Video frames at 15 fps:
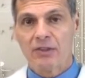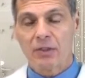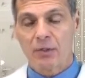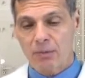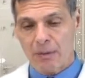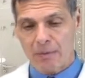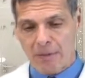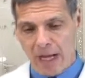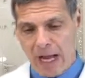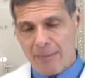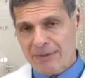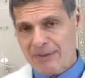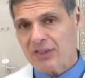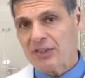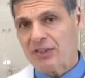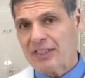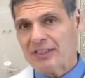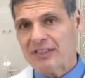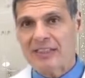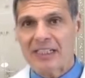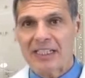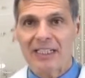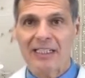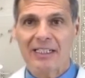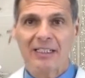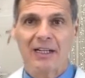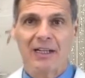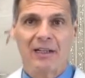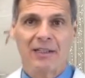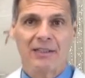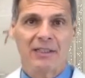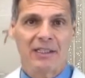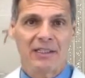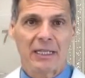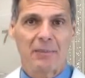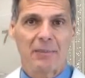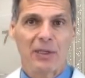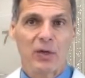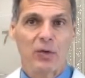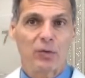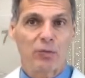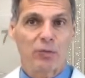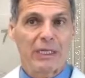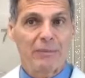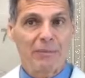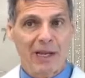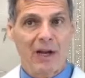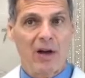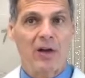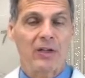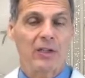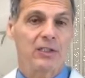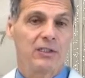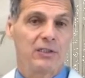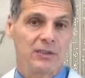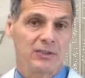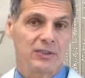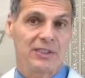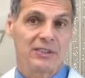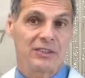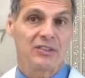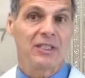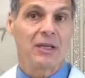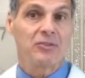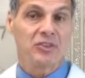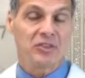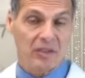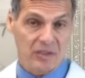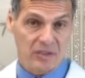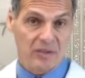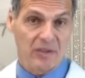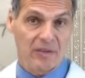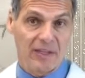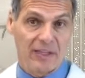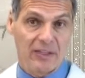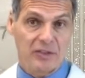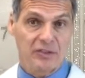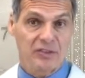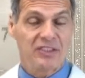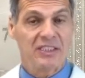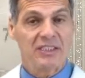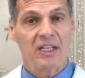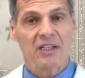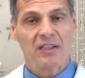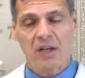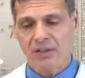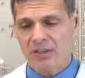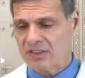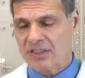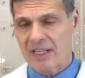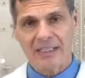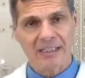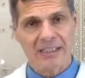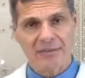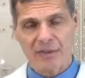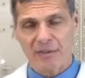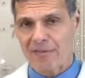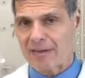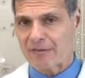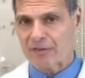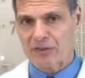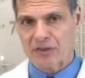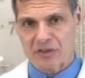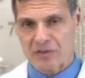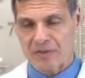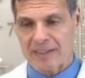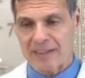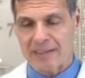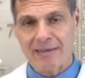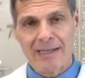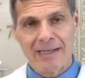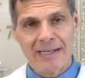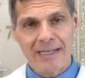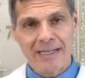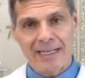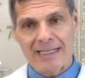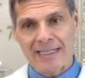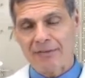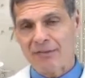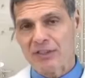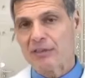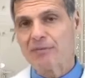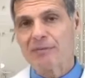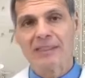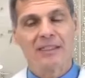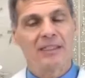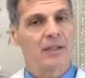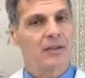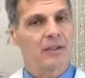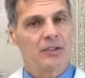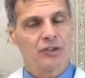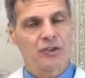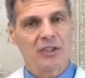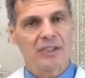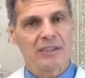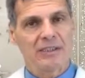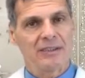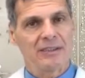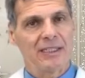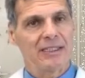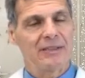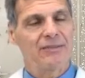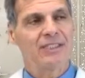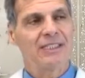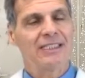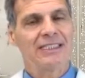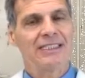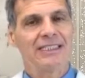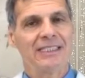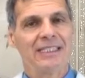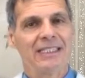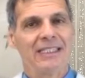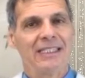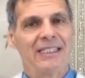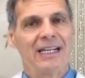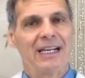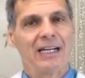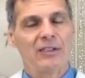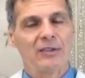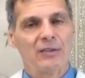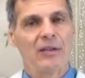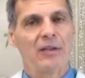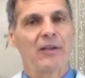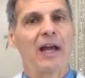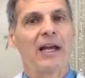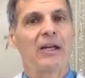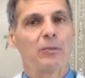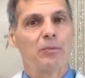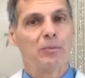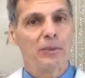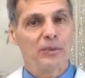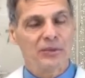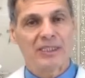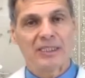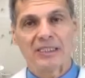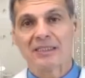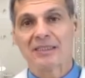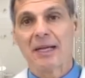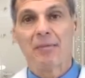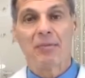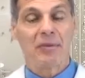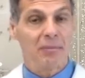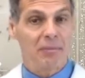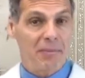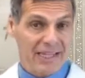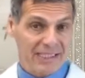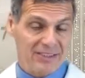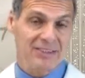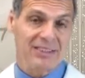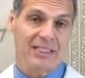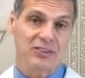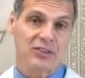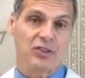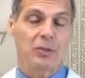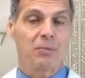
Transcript: So I would suggest that you click on the link below and read my articles on the subject of glutathione. You'll see that all the scientific references are there, and after you read the articles, you can decide if taking a glutathione boosting supplement makes sense